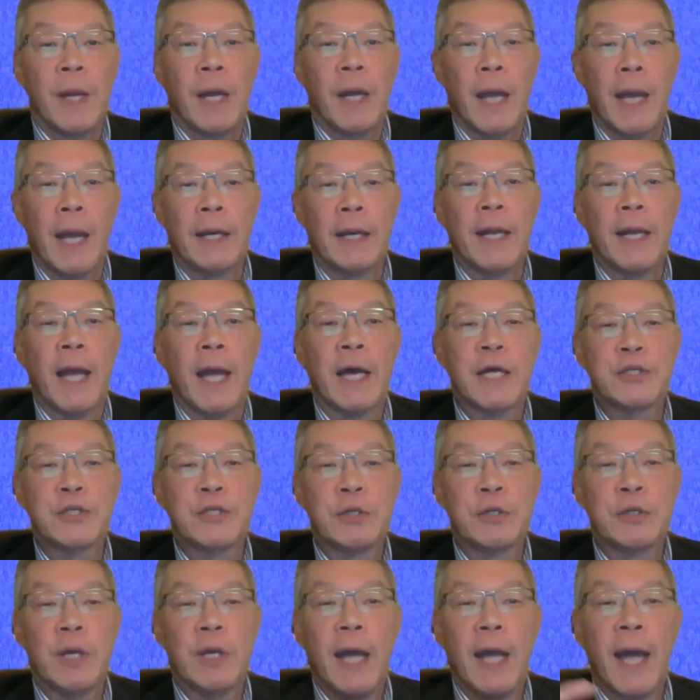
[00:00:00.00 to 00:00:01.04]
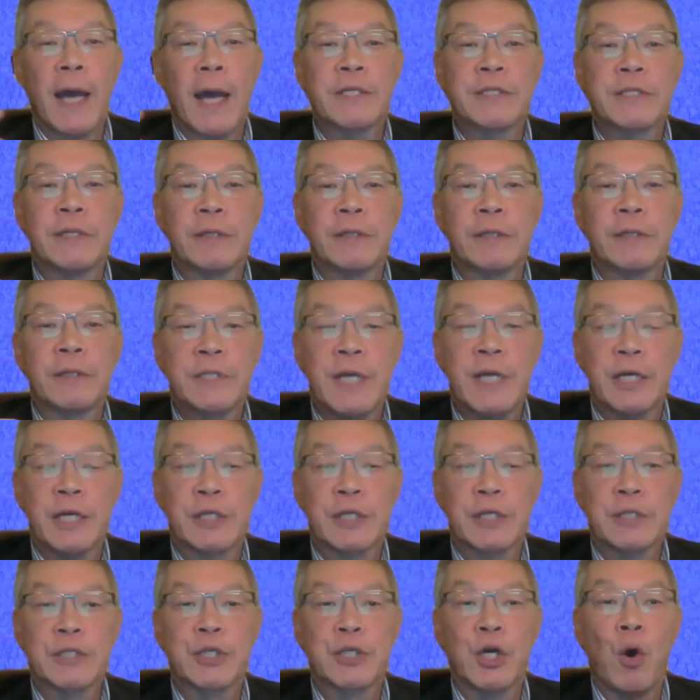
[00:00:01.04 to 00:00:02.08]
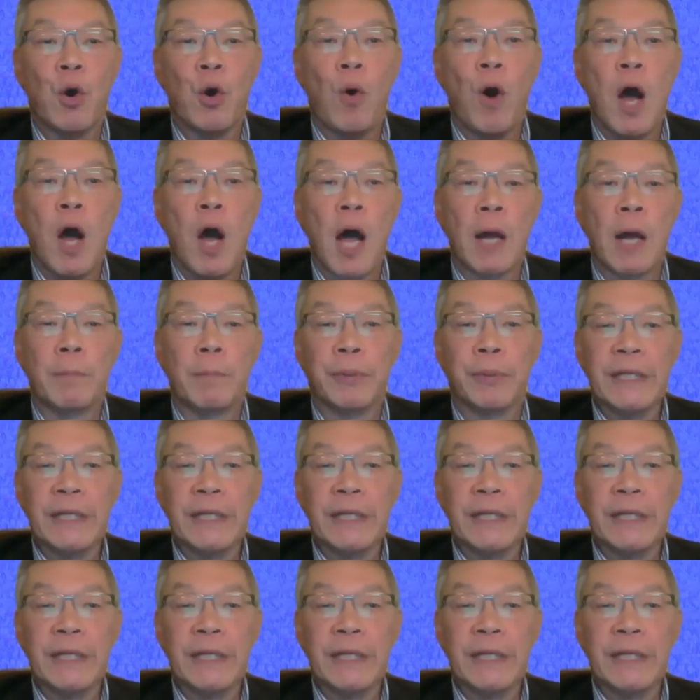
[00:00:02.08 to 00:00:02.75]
And as the sessions go on,